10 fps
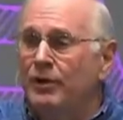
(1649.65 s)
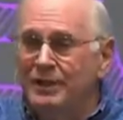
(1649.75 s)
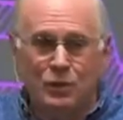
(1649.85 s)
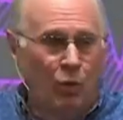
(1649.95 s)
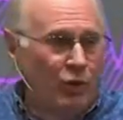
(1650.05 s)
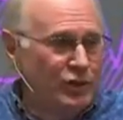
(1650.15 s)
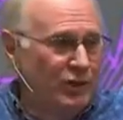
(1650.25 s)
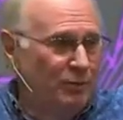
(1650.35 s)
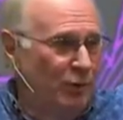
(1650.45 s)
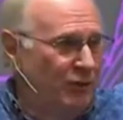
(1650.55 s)
is
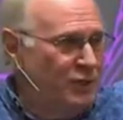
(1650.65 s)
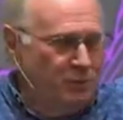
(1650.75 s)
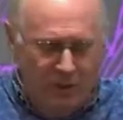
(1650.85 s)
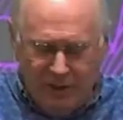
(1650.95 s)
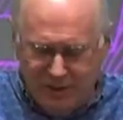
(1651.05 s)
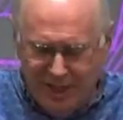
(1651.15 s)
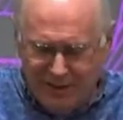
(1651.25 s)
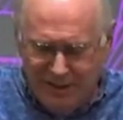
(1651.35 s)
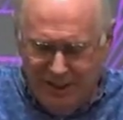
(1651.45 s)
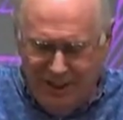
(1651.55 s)
worship. We've experienced that
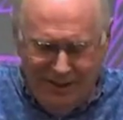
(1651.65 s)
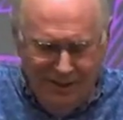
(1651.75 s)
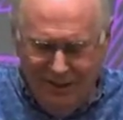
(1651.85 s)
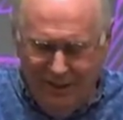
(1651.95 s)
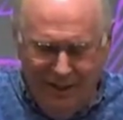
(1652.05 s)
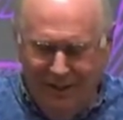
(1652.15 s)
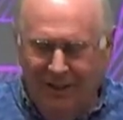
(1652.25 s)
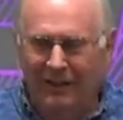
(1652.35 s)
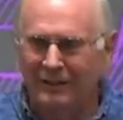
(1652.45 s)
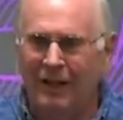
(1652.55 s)
today.
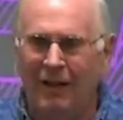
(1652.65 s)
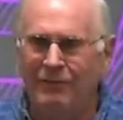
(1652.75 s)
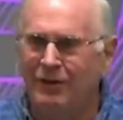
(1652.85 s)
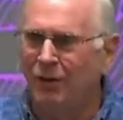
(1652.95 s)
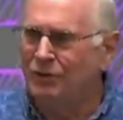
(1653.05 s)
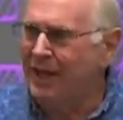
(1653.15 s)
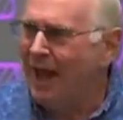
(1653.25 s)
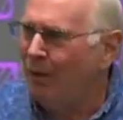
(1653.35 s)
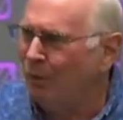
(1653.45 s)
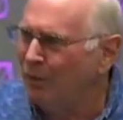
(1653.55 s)
Love that goes
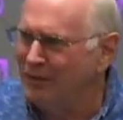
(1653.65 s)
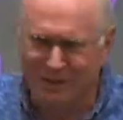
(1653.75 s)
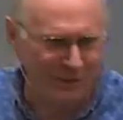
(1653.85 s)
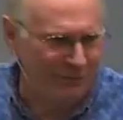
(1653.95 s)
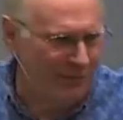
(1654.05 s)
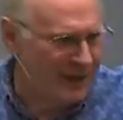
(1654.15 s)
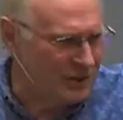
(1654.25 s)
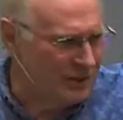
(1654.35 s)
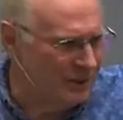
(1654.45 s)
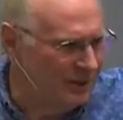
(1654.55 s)
outward is
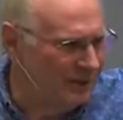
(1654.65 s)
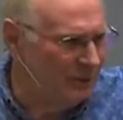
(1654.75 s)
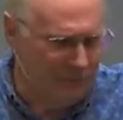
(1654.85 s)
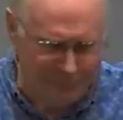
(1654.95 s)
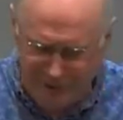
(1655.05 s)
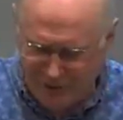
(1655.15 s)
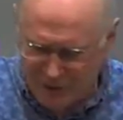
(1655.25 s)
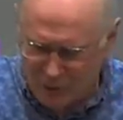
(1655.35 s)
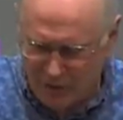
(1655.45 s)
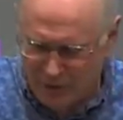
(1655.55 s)
affection. We feel
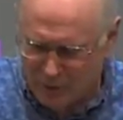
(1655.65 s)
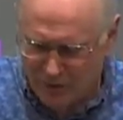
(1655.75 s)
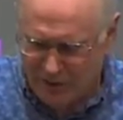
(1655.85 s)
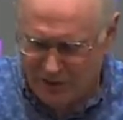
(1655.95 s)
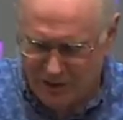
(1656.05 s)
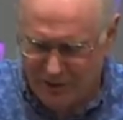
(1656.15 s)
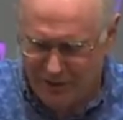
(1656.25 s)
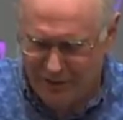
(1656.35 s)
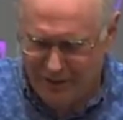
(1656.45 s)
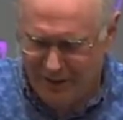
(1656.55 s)
this way toward each
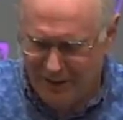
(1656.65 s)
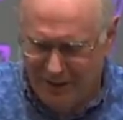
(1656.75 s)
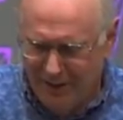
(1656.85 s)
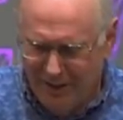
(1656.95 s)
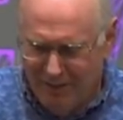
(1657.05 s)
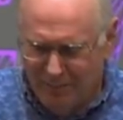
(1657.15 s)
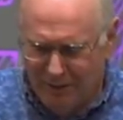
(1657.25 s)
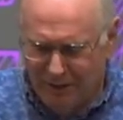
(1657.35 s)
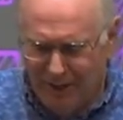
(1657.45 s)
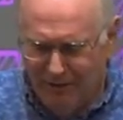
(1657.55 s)
other.
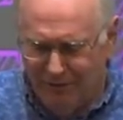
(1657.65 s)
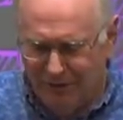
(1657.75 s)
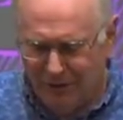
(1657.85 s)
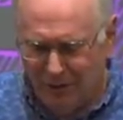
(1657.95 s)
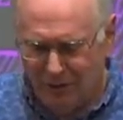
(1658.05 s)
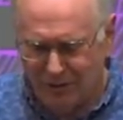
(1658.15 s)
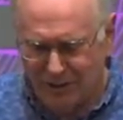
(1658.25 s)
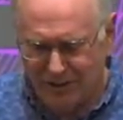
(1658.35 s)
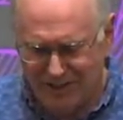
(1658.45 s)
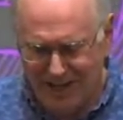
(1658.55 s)
But love that goes
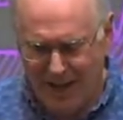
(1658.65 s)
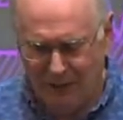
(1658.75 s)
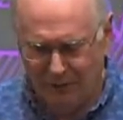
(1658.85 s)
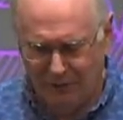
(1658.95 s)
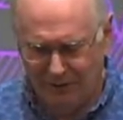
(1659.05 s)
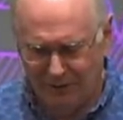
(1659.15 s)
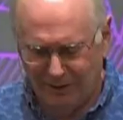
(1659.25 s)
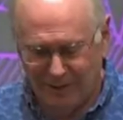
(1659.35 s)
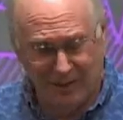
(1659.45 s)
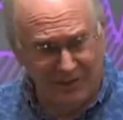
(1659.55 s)
down,
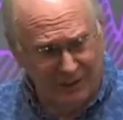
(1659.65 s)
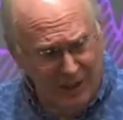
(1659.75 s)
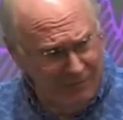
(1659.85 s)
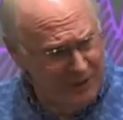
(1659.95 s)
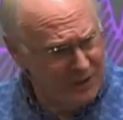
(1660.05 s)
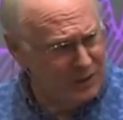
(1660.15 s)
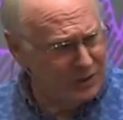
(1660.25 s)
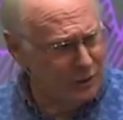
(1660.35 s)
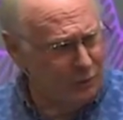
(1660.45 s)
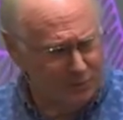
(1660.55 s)
love that
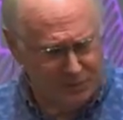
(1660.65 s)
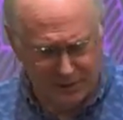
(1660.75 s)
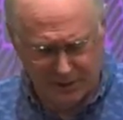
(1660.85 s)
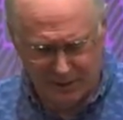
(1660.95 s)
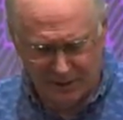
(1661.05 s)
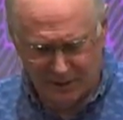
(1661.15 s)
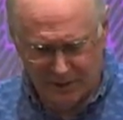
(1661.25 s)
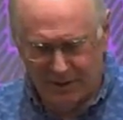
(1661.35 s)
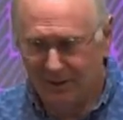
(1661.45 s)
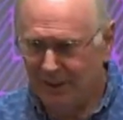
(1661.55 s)
stoops,
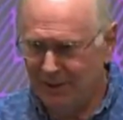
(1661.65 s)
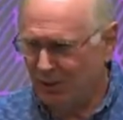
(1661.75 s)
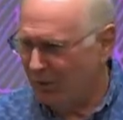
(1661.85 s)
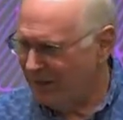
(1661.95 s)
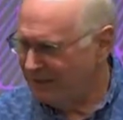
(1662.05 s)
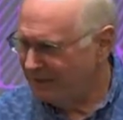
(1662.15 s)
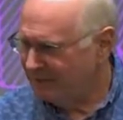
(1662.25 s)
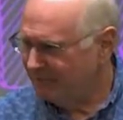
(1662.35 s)
is grace.